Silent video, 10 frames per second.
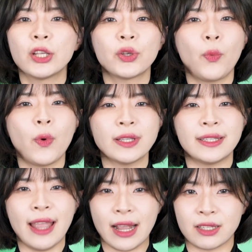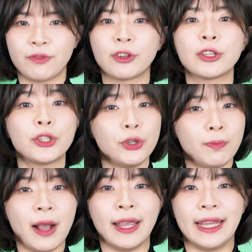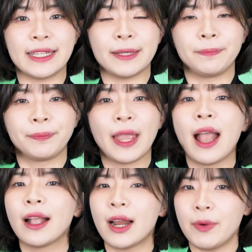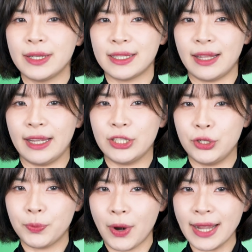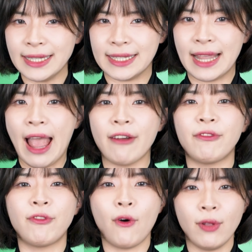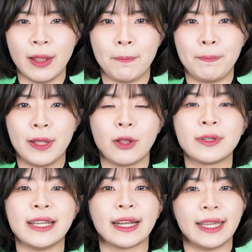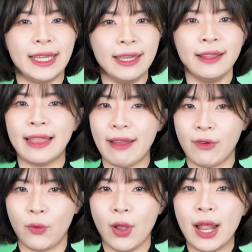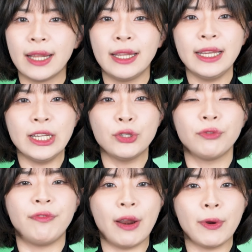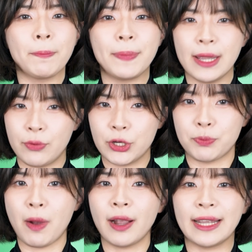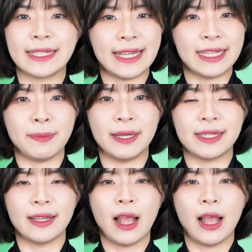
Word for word: So what's next for the steel market? Currently, steel prices have fallen below their key level, leading to very bearish market sentiment.